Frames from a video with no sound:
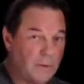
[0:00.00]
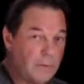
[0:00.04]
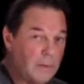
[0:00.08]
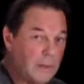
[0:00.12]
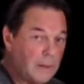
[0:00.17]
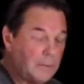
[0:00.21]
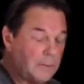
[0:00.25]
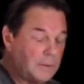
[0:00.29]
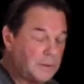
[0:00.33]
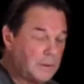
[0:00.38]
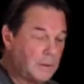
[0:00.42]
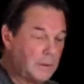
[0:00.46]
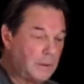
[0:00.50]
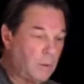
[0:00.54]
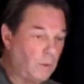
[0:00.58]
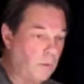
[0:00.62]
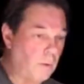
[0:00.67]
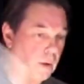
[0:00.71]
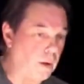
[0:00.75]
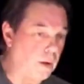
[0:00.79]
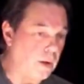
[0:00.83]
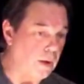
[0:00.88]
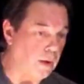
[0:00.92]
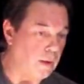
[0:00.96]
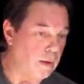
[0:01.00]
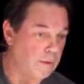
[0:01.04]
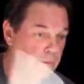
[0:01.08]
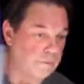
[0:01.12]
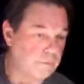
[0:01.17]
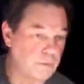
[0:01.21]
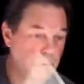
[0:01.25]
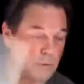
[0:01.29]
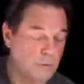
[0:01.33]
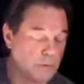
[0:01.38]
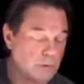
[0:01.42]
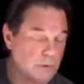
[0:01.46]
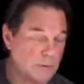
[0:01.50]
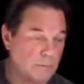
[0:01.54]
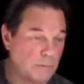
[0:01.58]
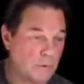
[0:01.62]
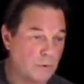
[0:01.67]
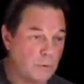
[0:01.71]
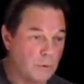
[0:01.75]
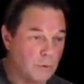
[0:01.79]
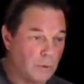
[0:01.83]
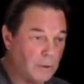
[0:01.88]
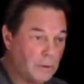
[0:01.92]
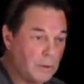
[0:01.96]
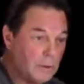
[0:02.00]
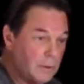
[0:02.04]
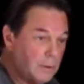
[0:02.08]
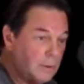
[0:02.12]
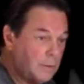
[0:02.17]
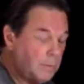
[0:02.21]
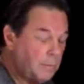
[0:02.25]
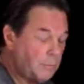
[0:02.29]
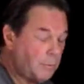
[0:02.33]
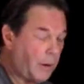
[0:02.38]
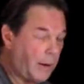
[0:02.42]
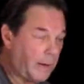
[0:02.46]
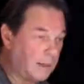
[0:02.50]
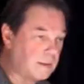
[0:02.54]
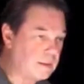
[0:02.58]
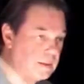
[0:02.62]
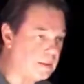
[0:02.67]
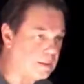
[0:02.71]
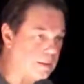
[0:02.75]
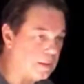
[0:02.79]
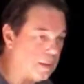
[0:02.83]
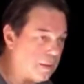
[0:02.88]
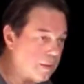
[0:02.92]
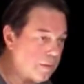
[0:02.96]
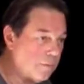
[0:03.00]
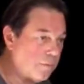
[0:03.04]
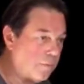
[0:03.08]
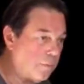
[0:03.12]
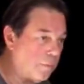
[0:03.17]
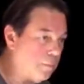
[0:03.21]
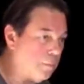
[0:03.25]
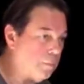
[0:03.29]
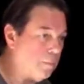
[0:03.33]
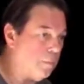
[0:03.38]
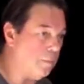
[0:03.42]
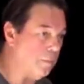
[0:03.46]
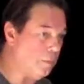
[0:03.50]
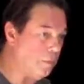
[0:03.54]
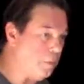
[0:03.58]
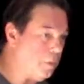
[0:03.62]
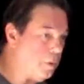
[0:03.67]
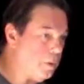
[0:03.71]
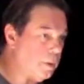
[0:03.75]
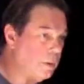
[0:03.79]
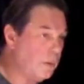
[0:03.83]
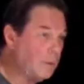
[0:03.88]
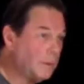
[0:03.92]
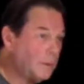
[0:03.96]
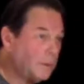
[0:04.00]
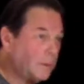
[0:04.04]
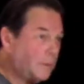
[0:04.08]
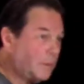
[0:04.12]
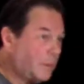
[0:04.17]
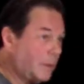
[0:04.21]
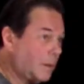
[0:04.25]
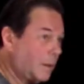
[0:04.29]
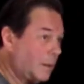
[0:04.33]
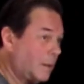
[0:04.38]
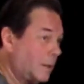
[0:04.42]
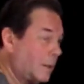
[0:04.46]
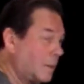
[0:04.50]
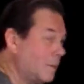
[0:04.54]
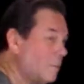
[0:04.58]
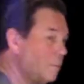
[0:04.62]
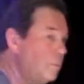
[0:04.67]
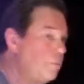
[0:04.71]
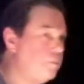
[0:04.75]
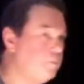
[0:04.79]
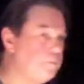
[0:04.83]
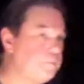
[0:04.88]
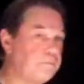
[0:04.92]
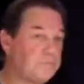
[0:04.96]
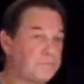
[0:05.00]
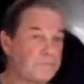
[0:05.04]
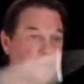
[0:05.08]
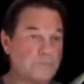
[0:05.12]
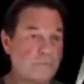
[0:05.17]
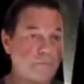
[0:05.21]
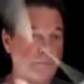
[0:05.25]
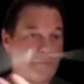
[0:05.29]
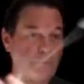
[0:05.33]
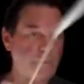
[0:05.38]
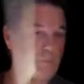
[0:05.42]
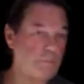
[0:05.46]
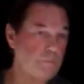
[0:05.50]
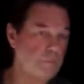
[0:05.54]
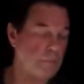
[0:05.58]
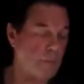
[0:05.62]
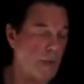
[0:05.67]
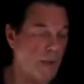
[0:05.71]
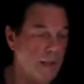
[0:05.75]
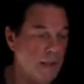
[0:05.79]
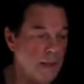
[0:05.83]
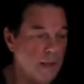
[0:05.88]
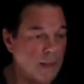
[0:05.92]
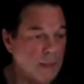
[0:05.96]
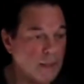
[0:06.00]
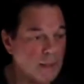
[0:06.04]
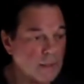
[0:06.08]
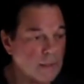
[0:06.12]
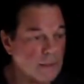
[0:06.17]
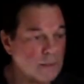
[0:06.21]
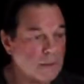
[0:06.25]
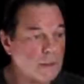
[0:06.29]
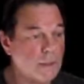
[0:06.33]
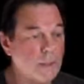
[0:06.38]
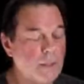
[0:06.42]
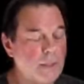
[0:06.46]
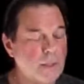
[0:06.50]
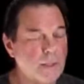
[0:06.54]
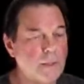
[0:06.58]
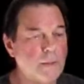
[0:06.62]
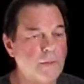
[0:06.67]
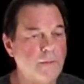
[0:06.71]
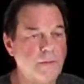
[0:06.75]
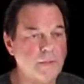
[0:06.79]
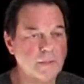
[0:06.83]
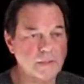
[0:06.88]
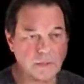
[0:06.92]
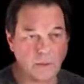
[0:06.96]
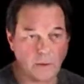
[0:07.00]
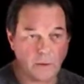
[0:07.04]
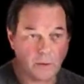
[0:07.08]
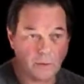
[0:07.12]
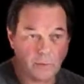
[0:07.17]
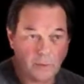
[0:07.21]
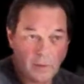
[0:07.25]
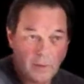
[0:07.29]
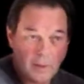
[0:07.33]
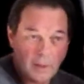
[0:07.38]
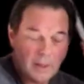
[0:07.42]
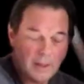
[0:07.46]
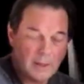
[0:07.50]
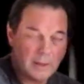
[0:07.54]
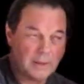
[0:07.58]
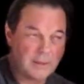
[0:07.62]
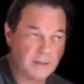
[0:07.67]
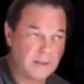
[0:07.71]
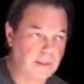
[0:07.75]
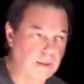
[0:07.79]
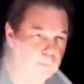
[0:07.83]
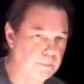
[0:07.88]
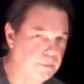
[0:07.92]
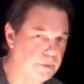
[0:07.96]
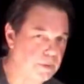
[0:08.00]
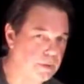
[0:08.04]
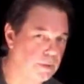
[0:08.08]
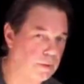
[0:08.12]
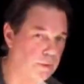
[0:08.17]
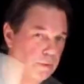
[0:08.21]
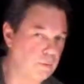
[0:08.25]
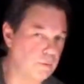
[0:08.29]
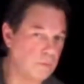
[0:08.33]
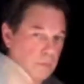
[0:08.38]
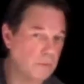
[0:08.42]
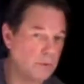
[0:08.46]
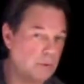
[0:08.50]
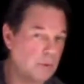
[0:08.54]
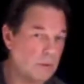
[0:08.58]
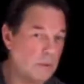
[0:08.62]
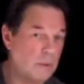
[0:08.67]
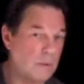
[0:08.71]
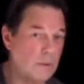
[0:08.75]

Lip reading: able to go off, do some cool, practice a different thing. And this all keeps you